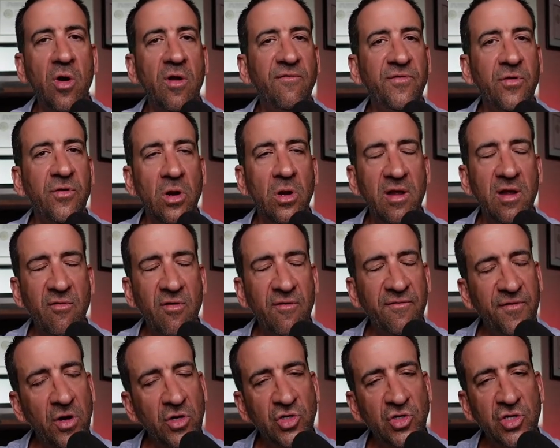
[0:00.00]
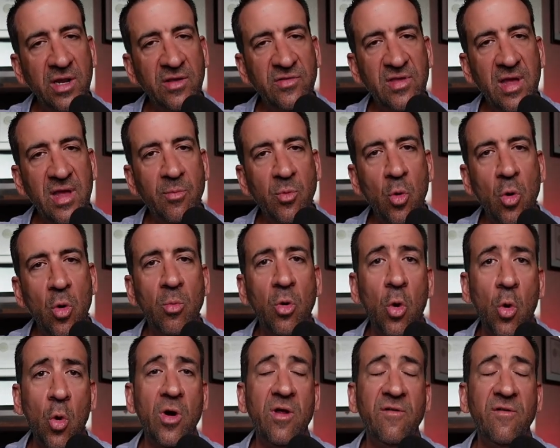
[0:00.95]
or if your liver function is
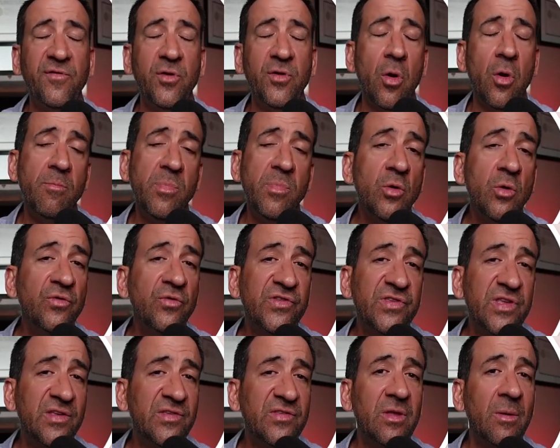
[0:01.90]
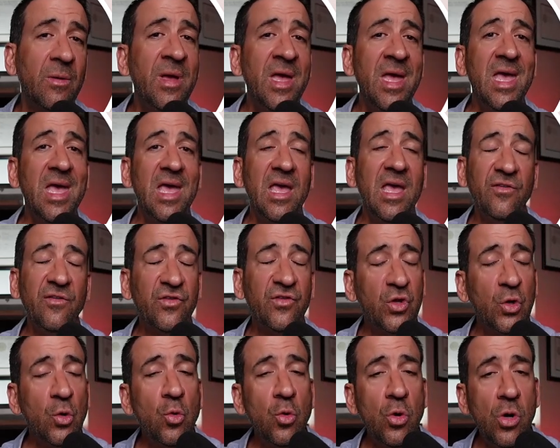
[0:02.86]
abnormal, or if your immune system is
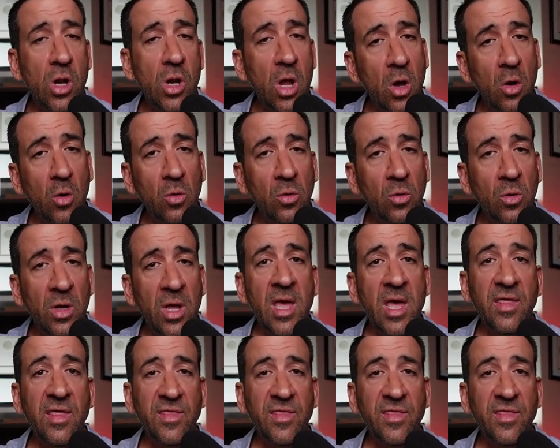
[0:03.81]
too low,